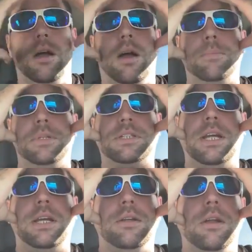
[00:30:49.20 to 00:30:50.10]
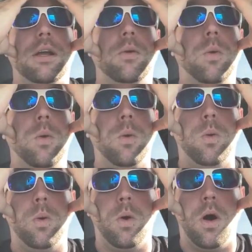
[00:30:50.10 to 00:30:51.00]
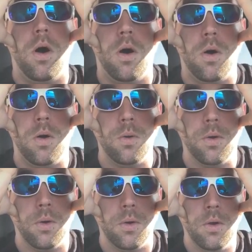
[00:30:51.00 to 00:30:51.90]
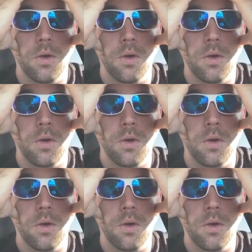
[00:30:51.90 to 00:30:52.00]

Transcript: I'm just laying there like, whoa, dude.